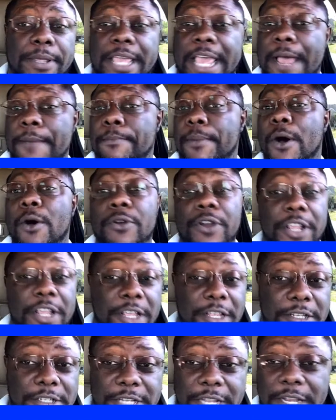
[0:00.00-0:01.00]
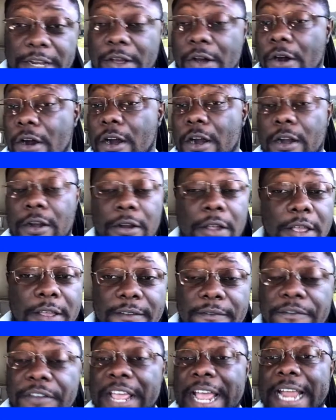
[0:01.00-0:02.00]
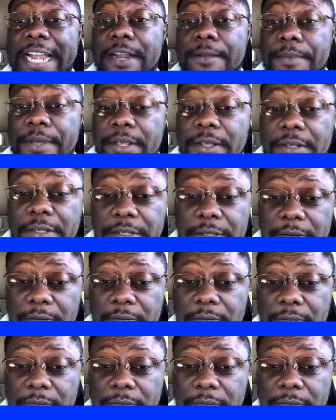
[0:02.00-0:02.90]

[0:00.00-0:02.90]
Cambodians and or Vietnamese.